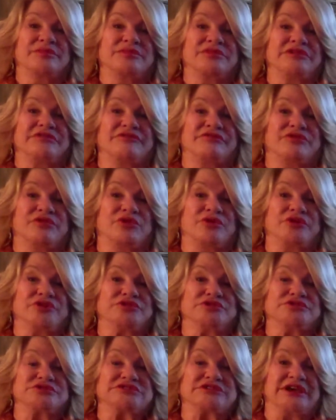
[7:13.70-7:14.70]
before
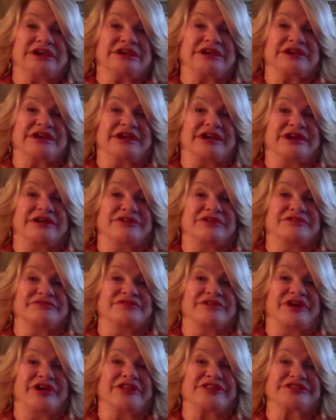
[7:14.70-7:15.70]
you take care
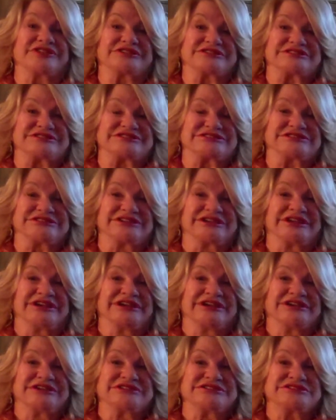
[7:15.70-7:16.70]
of others.
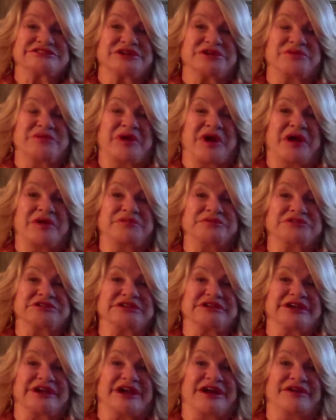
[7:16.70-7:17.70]
So I would
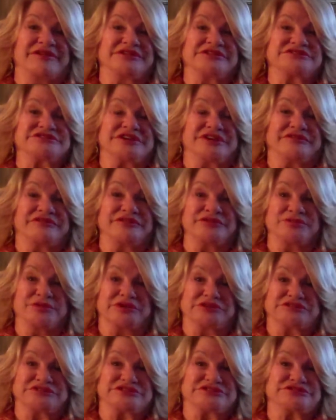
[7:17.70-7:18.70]
encourage
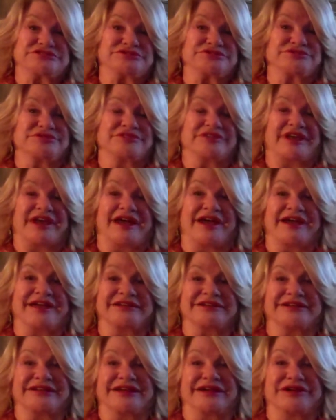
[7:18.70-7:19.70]
everyone to do
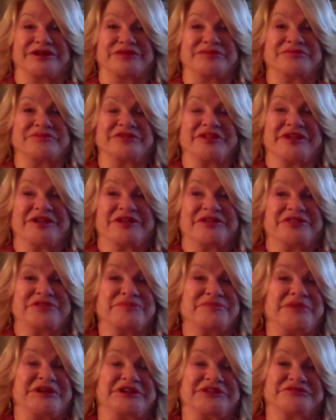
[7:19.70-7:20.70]
that. Um, the
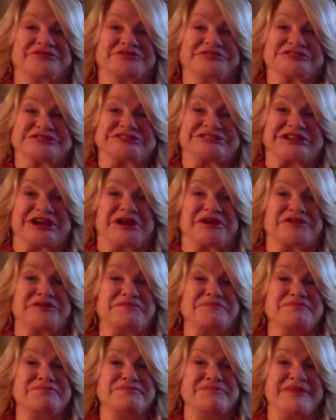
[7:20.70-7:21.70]
benefits are
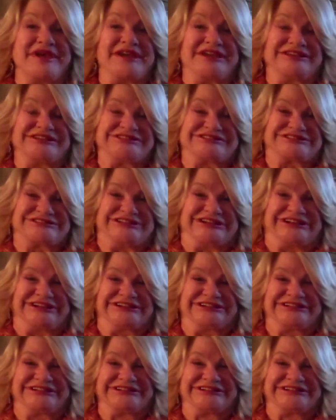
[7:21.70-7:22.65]
amazing.